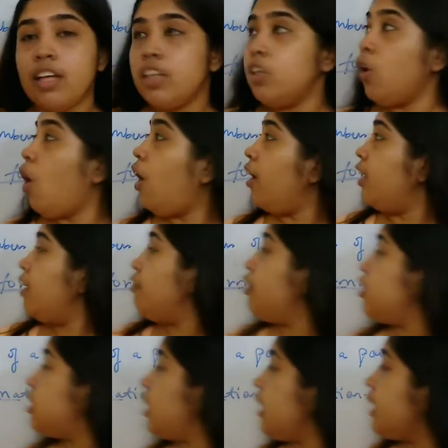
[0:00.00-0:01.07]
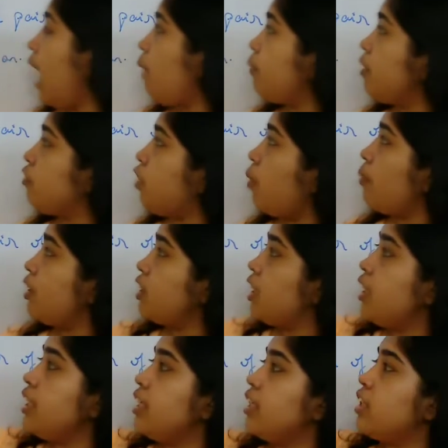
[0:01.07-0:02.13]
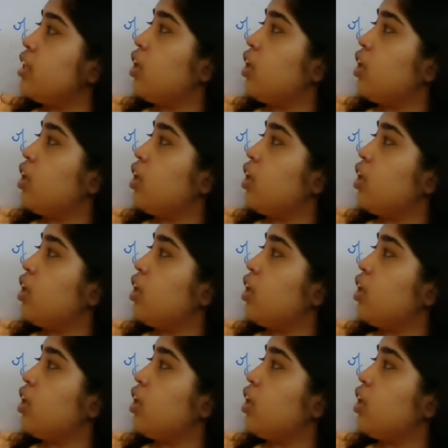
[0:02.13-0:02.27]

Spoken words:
if you see gamete formation,